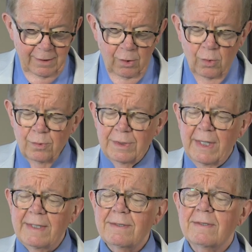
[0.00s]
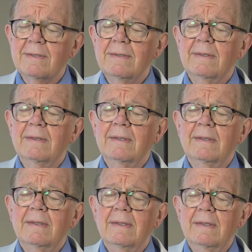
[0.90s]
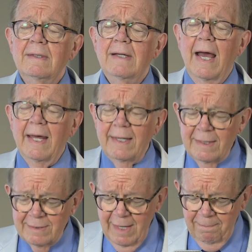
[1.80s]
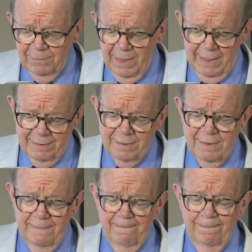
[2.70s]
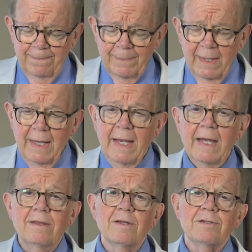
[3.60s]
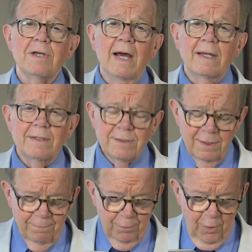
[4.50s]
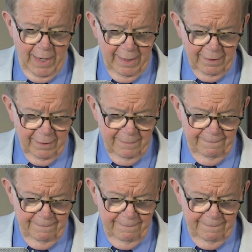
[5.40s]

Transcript: Hold this and accept this in the silence of prayer.